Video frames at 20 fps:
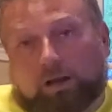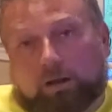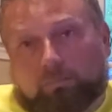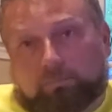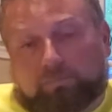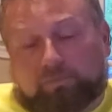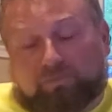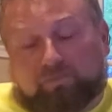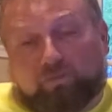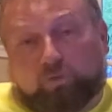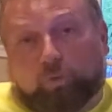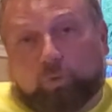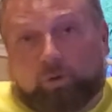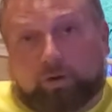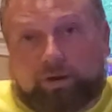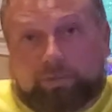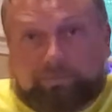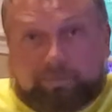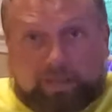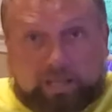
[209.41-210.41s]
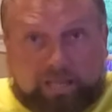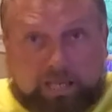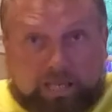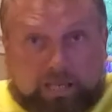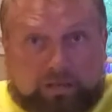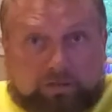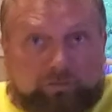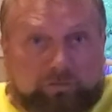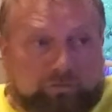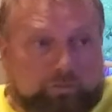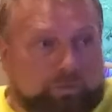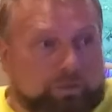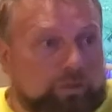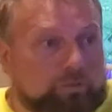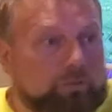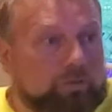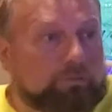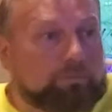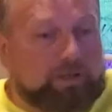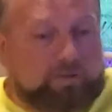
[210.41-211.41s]
beforehand, so that you
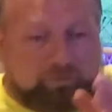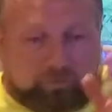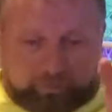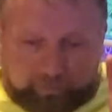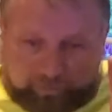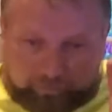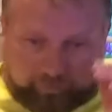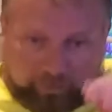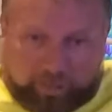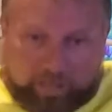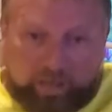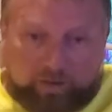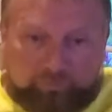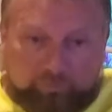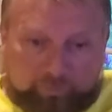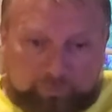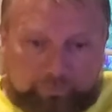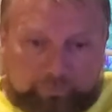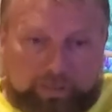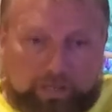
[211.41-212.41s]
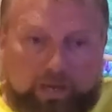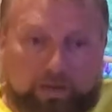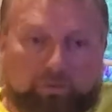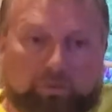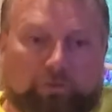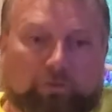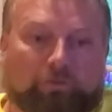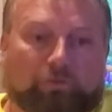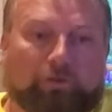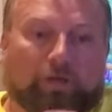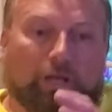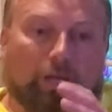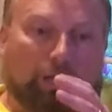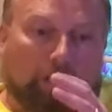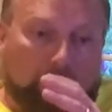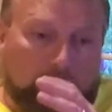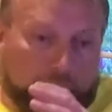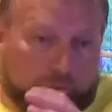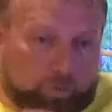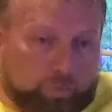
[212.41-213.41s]
can basically sit down for 3 hours,
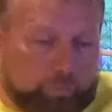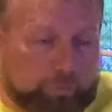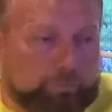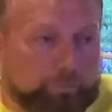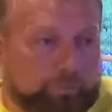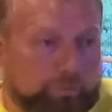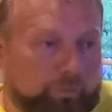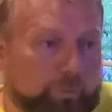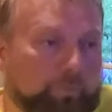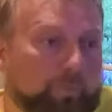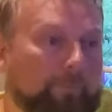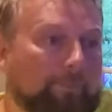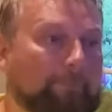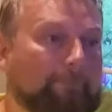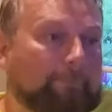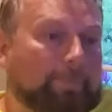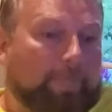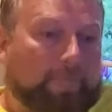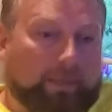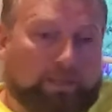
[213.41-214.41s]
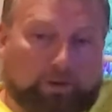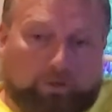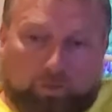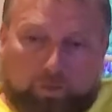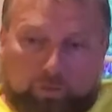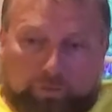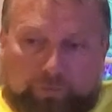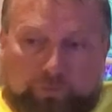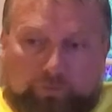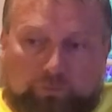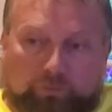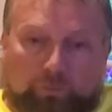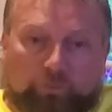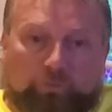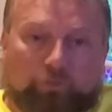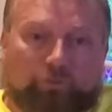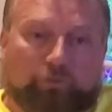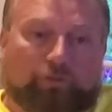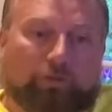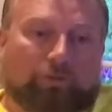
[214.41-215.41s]
go through, get all the disclosure
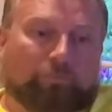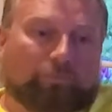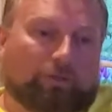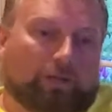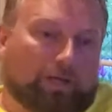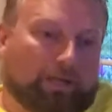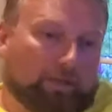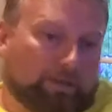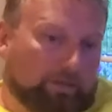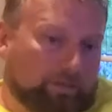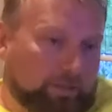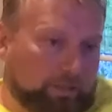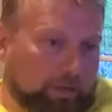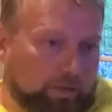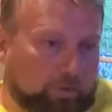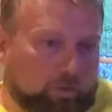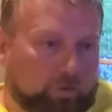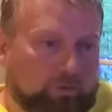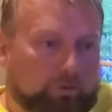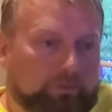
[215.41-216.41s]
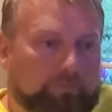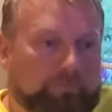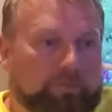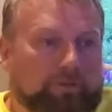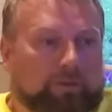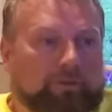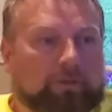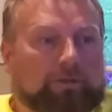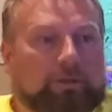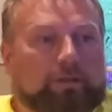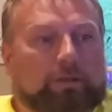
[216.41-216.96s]
stuff done, get all of the